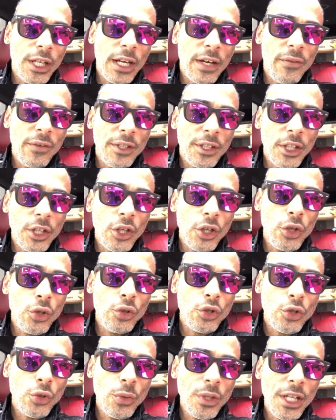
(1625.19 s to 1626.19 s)
and everything you're
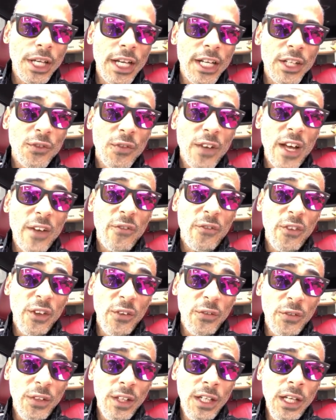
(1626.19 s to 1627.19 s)
used to in the
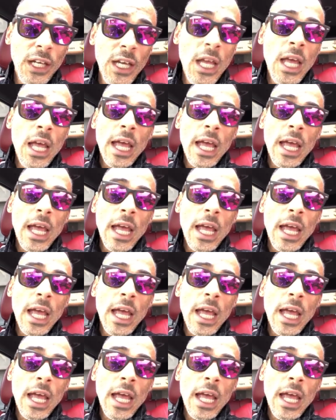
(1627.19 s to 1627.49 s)
S550.